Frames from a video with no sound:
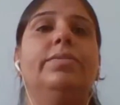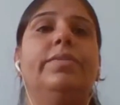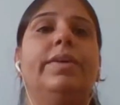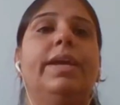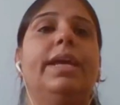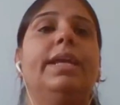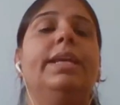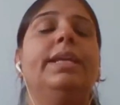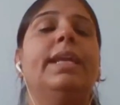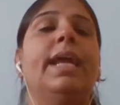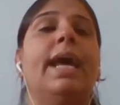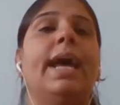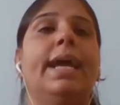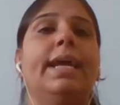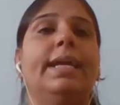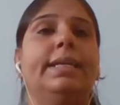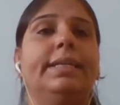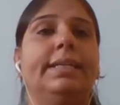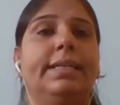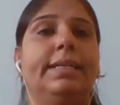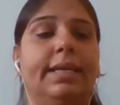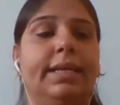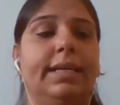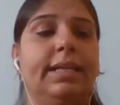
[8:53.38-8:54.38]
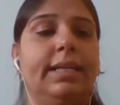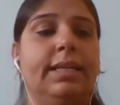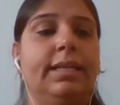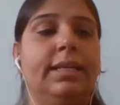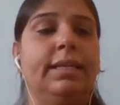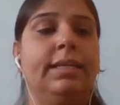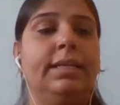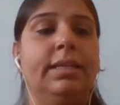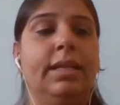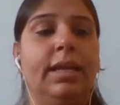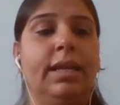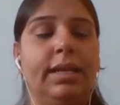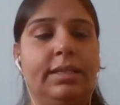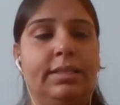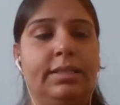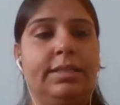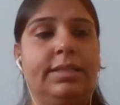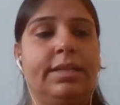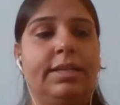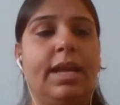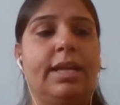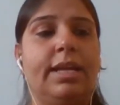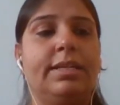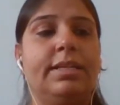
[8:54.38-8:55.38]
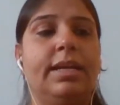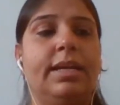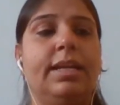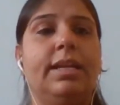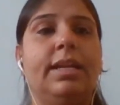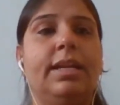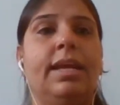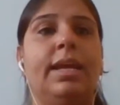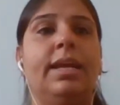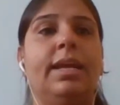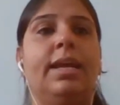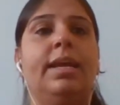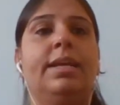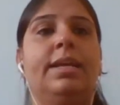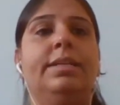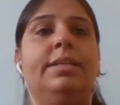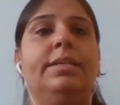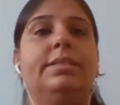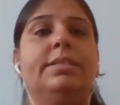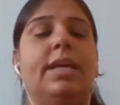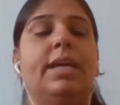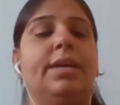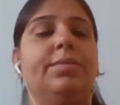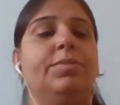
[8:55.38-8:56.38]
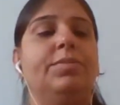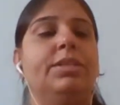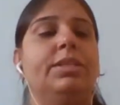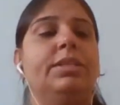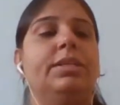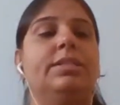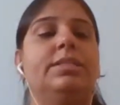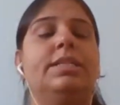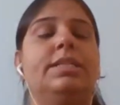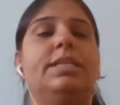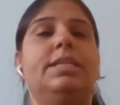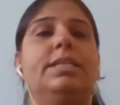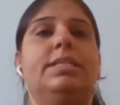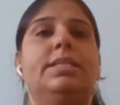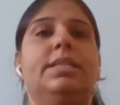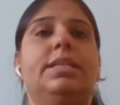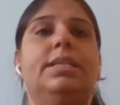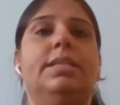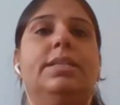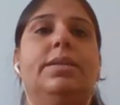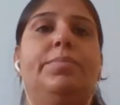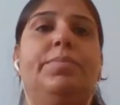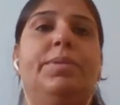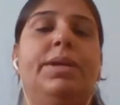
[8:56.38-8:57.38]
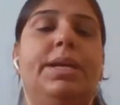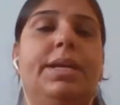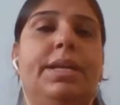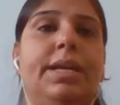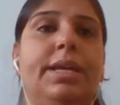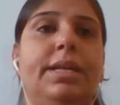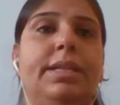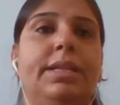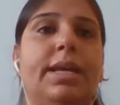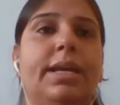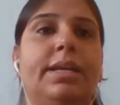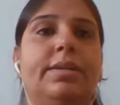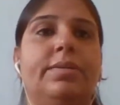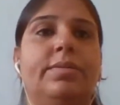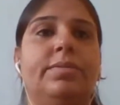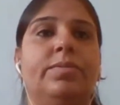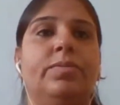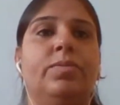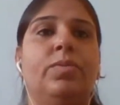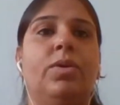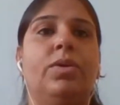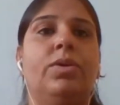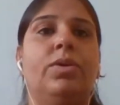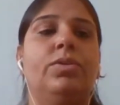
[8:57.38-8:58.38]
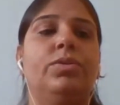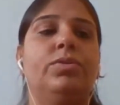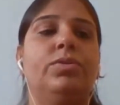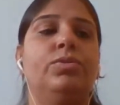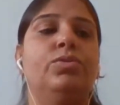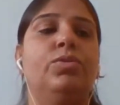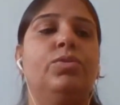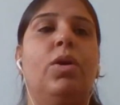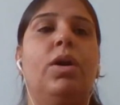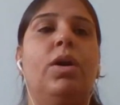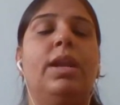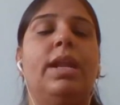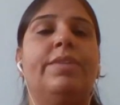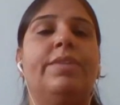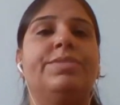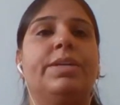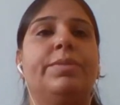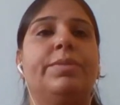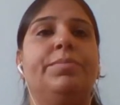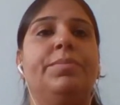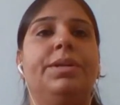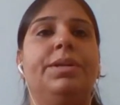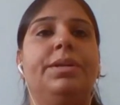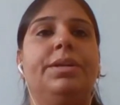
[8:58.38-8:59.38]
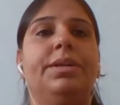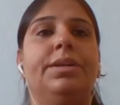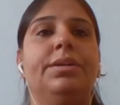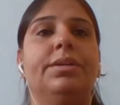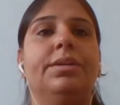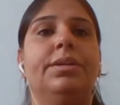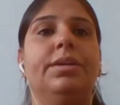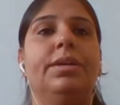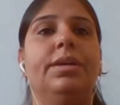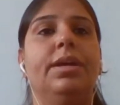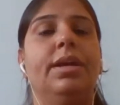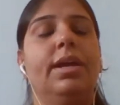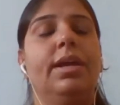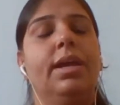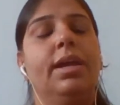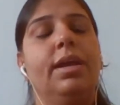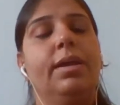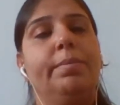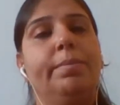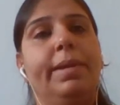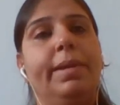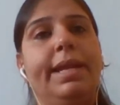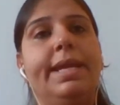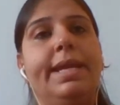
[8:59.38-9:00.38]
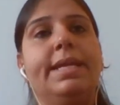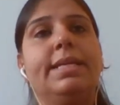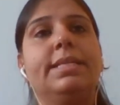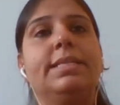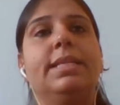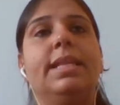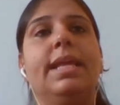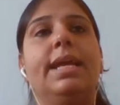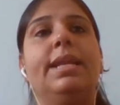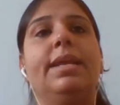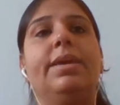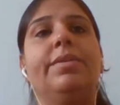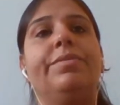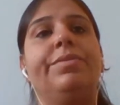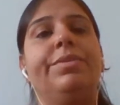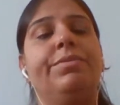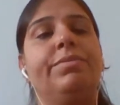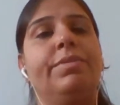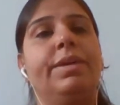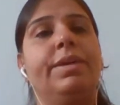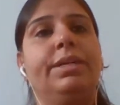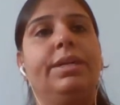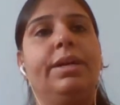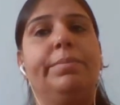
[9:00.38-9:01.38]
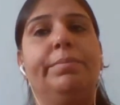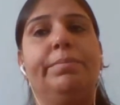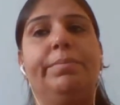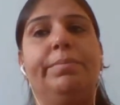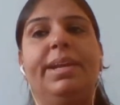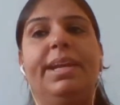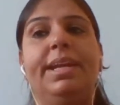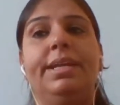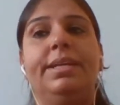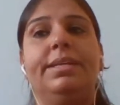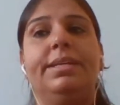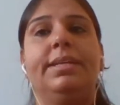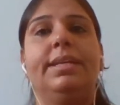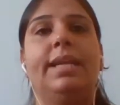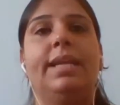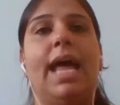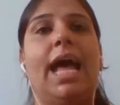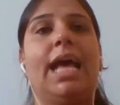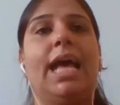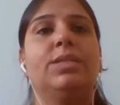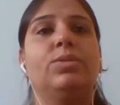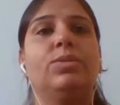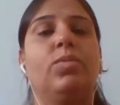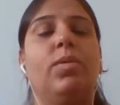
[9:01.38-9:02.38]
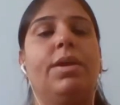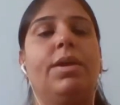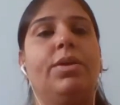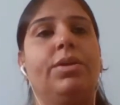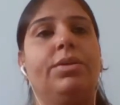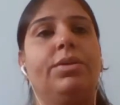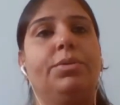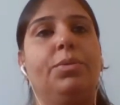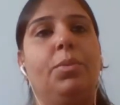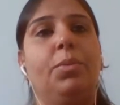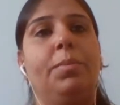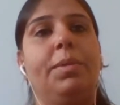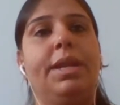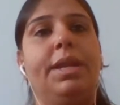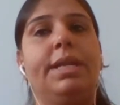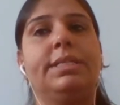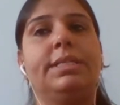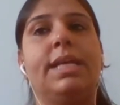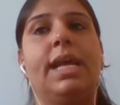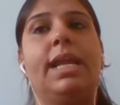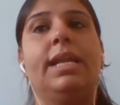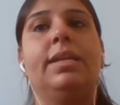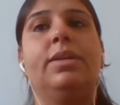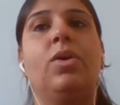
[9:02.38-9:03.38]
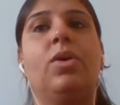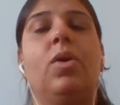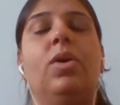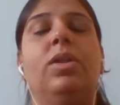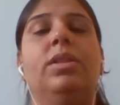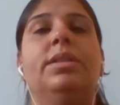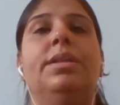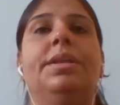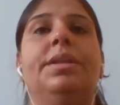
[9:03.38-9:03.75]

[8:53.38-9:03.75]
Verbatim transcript: when I tell in the, did I tell uh, any time in the CET in the beginning that uh, who all have submitted? Please let everyone complete. Last one or two minutes, I'll call the